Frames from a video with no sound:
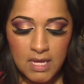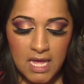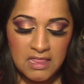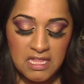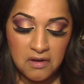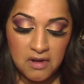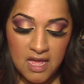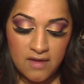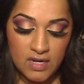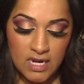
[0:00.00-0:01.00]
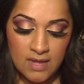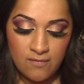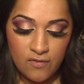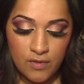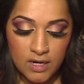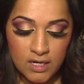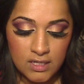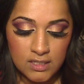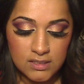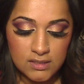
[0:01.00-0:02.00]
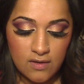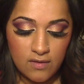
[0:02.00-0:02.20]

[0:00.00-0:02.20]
and they don't have a name for it. It's